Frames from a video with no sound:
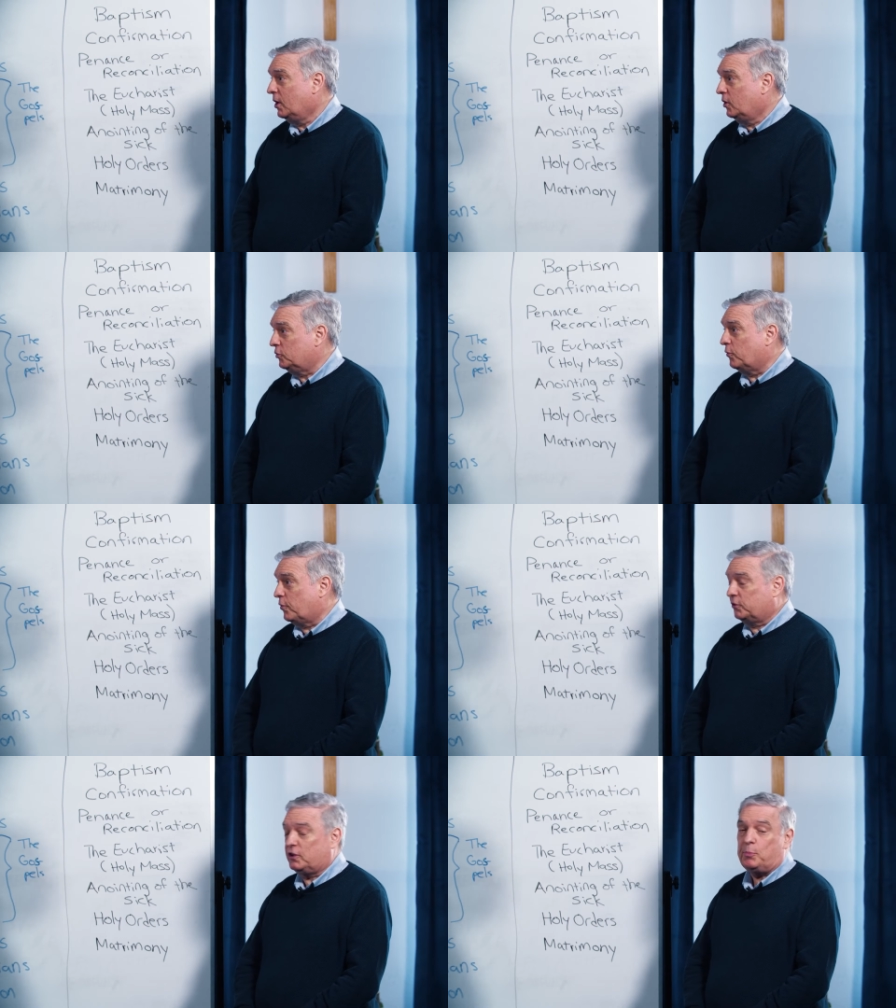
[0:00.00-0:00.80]
So,
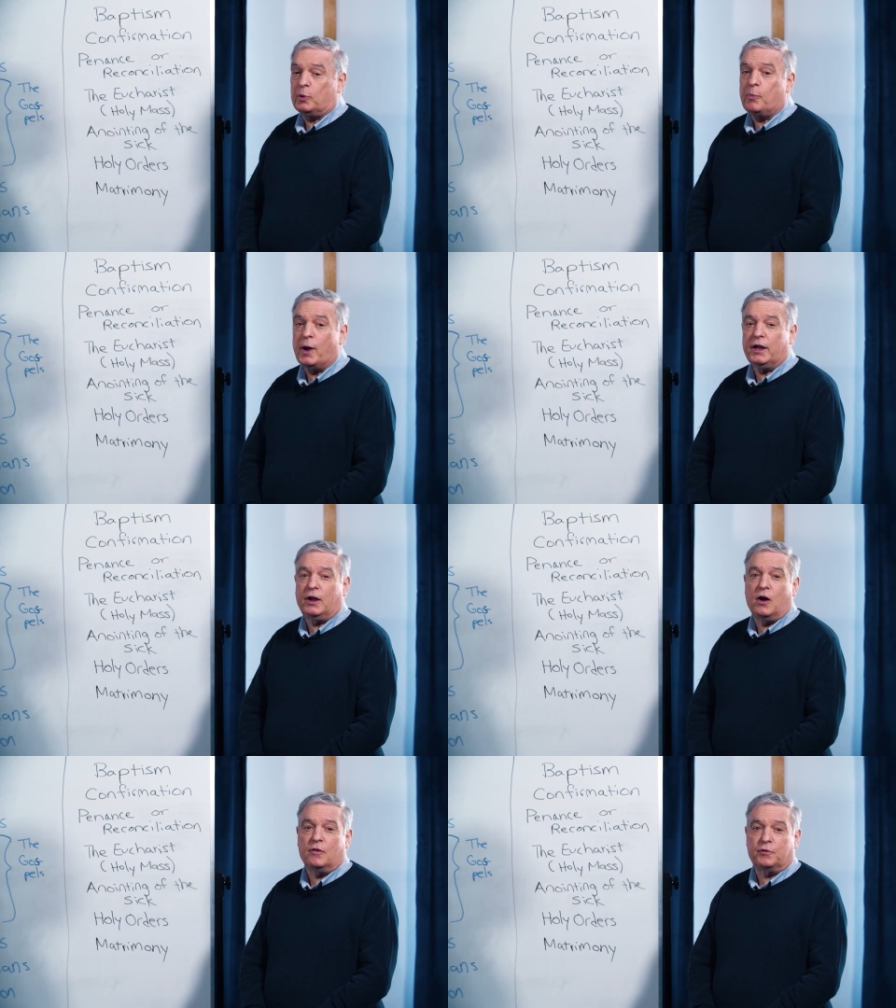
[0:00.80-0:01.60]
for example, my
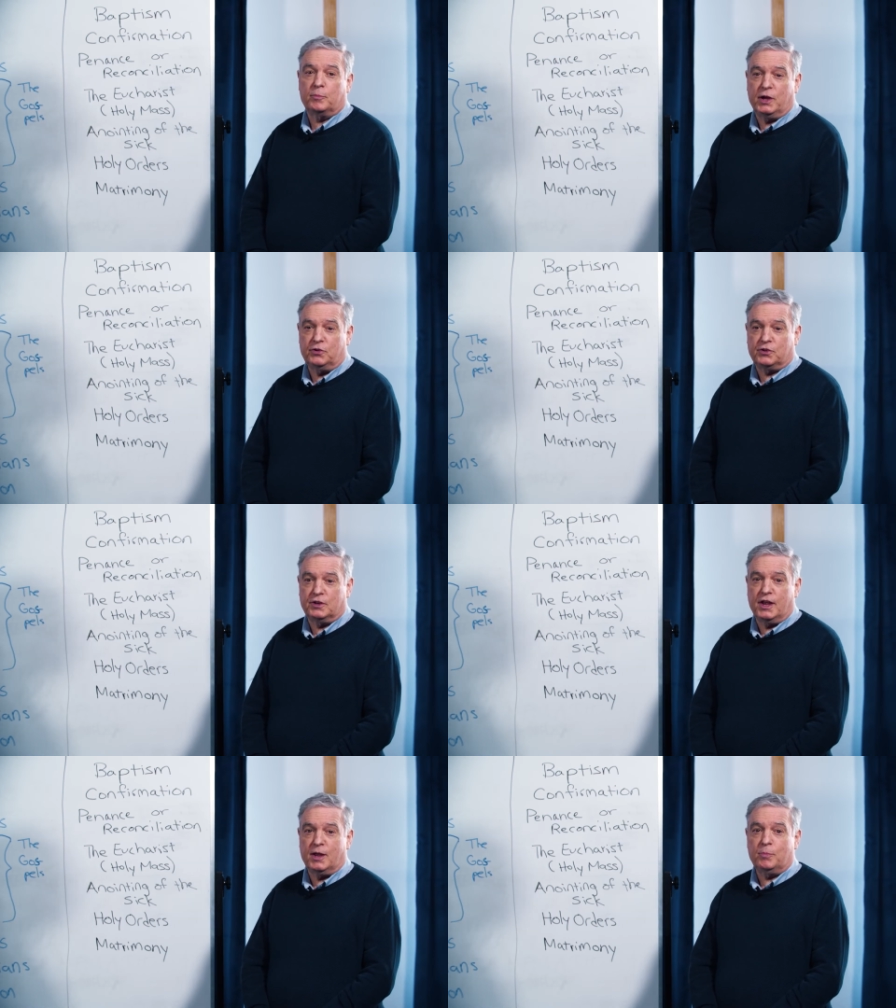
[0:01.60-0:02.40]

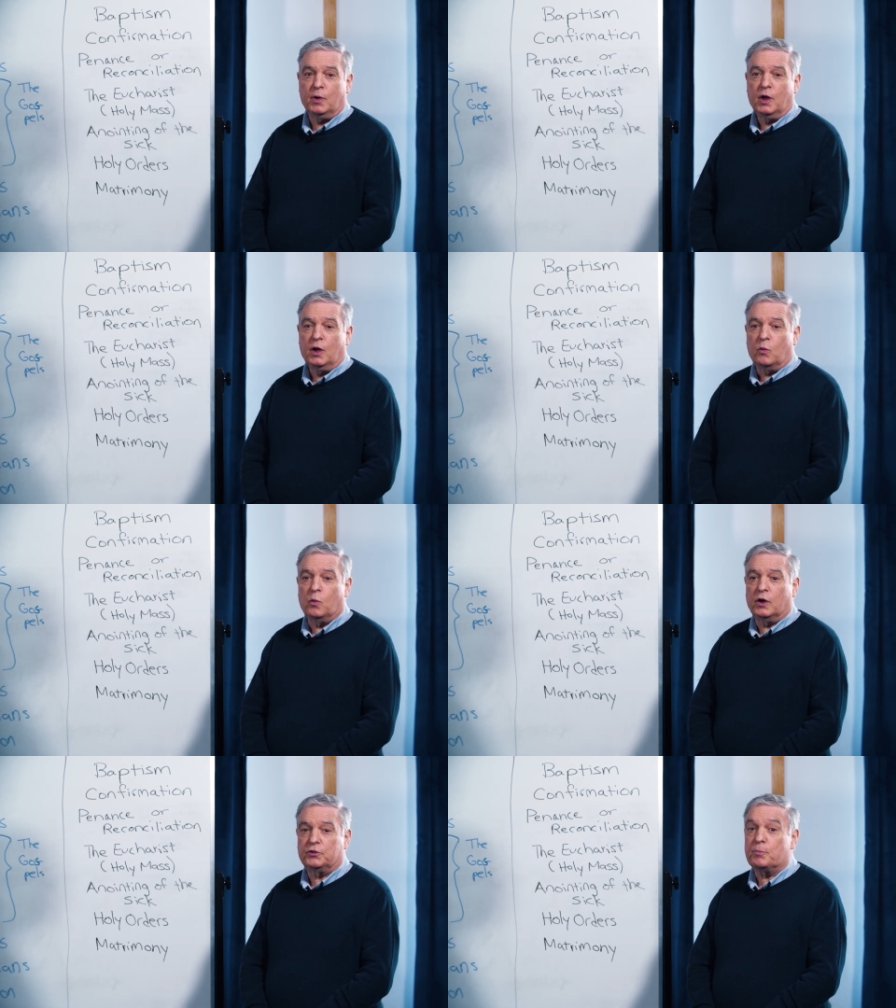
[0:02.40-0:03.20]
confirmation name
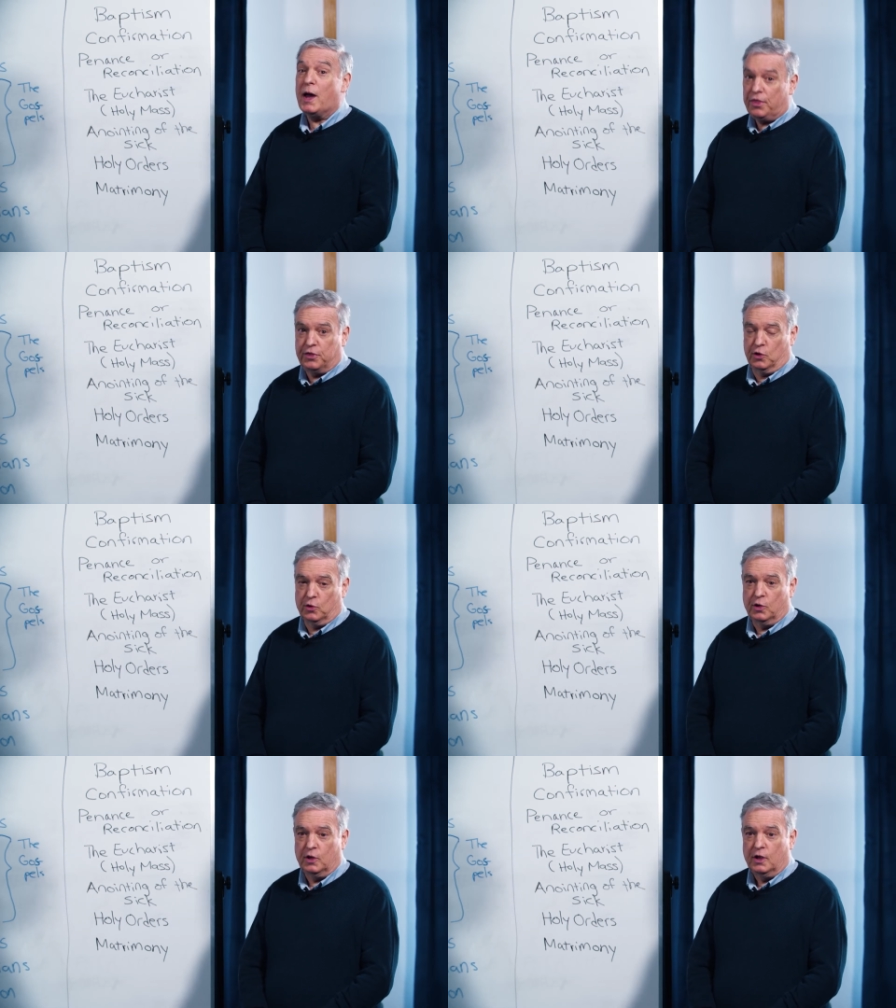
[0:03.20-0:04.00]
was Matthew.